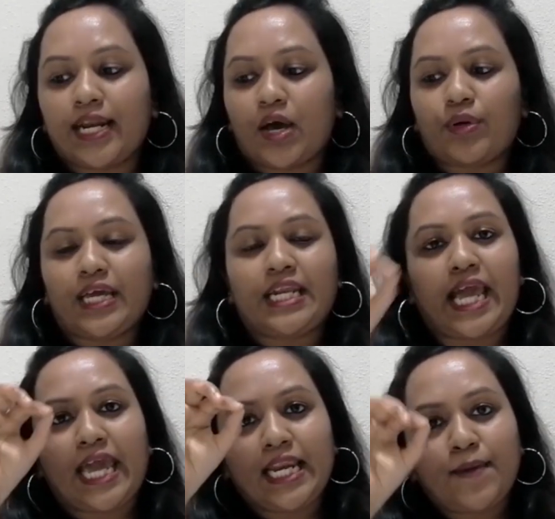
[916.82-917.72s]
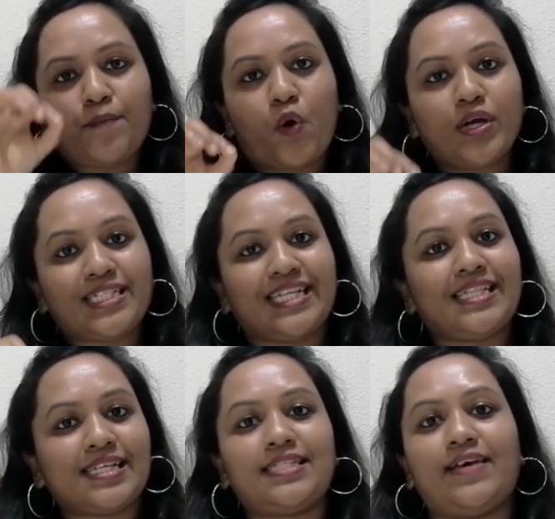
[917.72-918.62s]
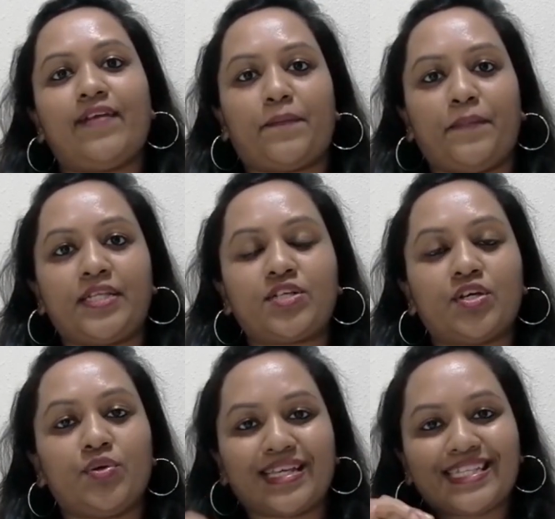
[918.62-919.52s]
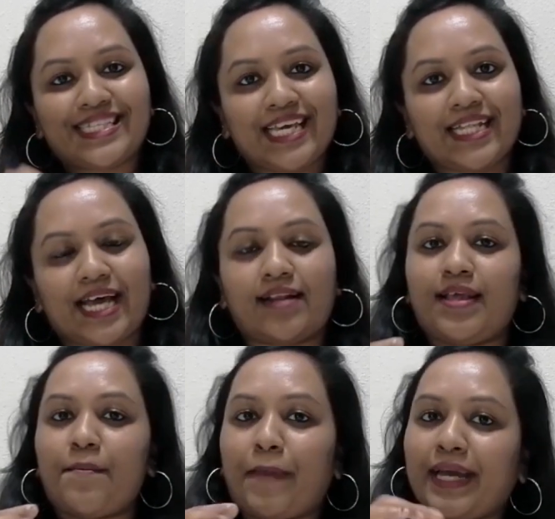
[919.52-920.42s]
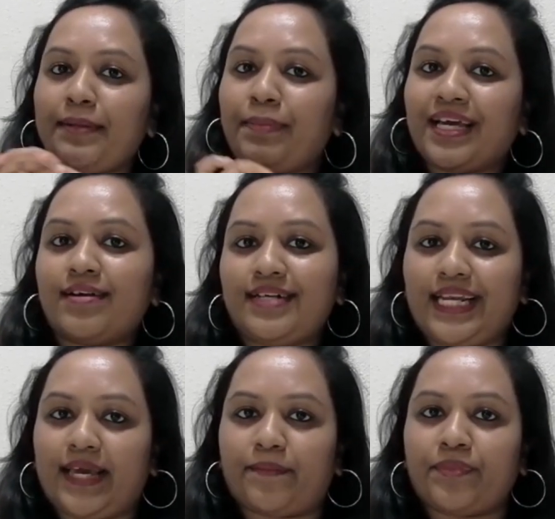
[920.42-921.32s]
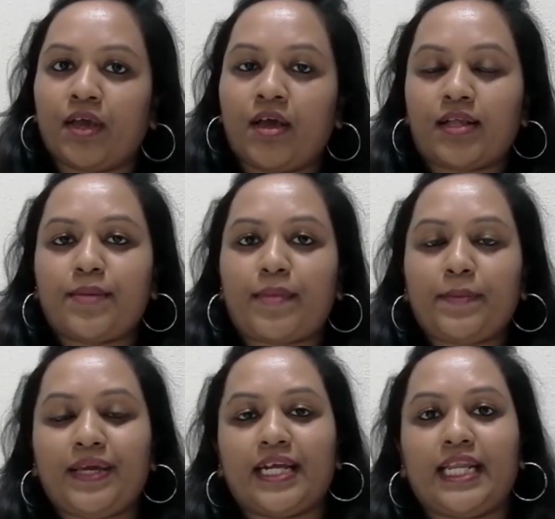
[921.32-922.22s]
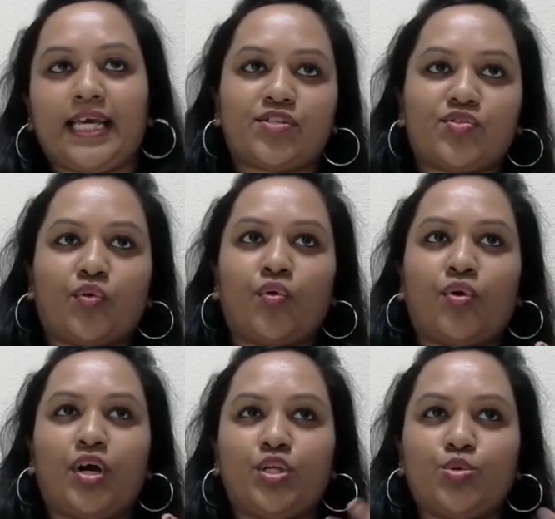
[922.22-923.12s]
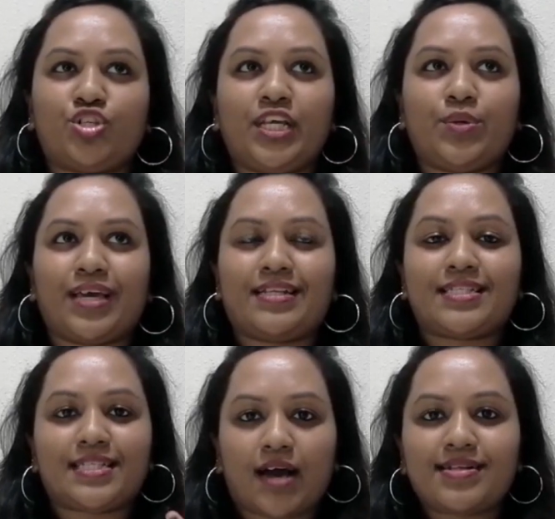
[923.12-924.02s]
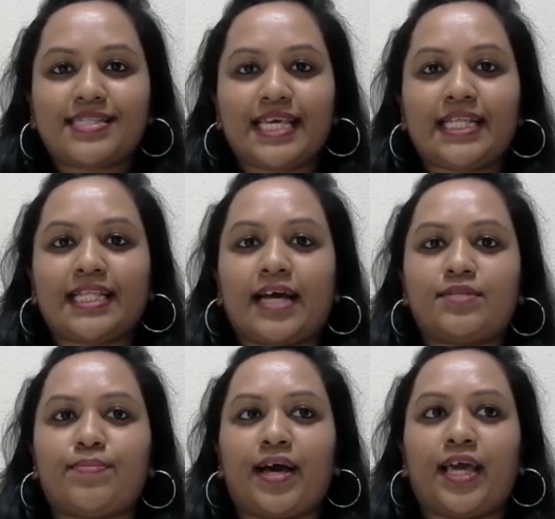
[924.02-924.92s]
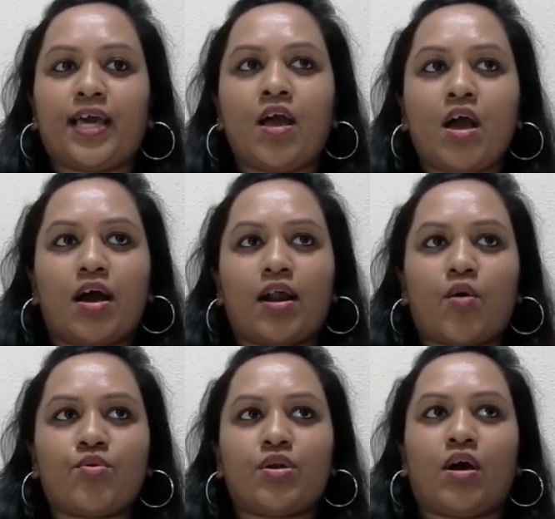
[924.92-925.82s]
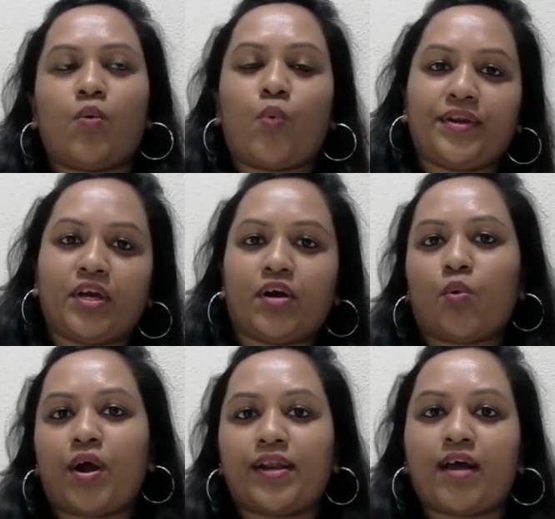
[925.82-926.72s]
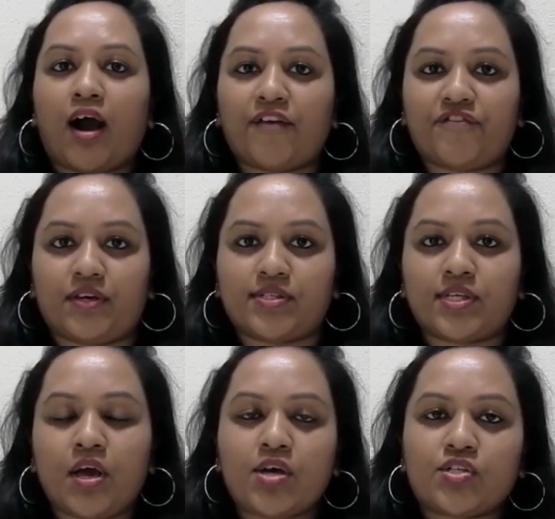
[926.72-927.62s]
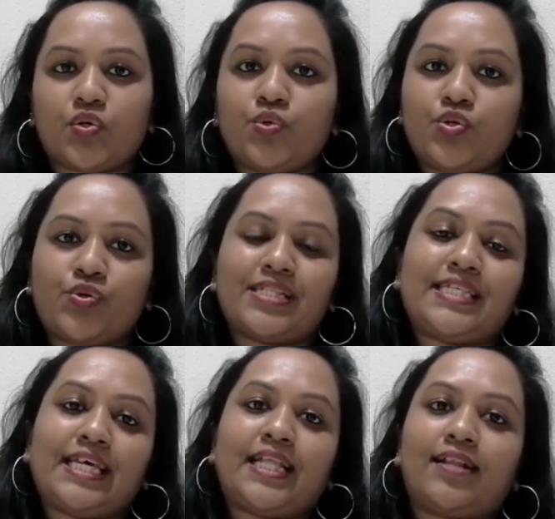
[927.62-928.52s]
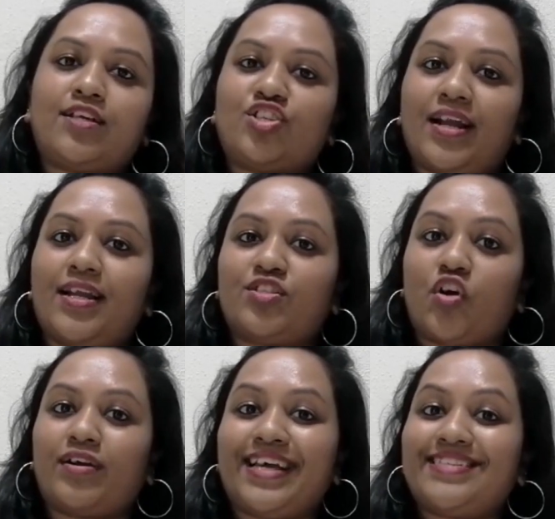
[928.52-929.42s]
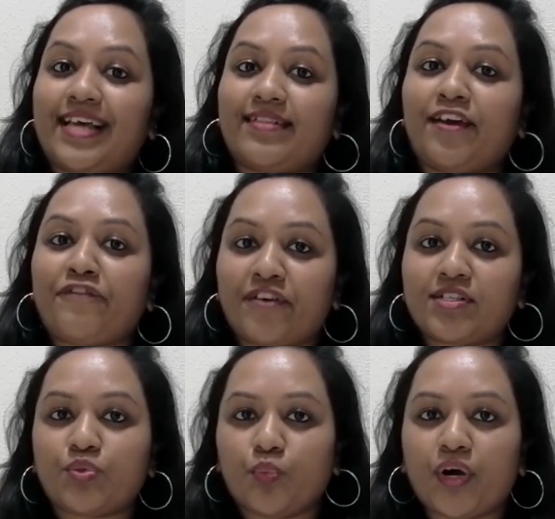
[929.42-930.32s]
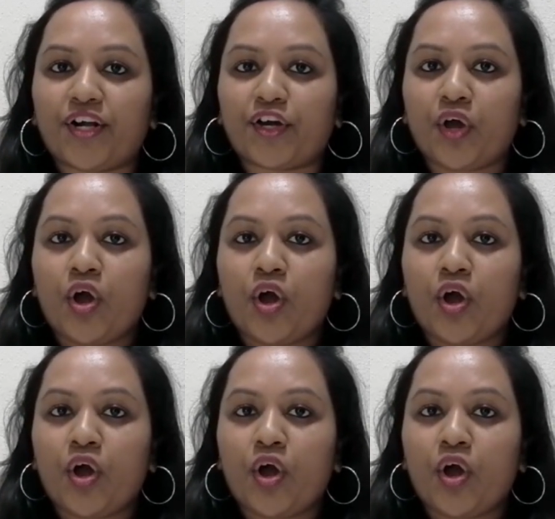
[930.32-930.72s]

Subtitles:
Now, in any point in this development, you can see that there might be a delay. So usually you can start seeing that by around 1 year or 1.5 years. So you can see that the child has not yet said their first word,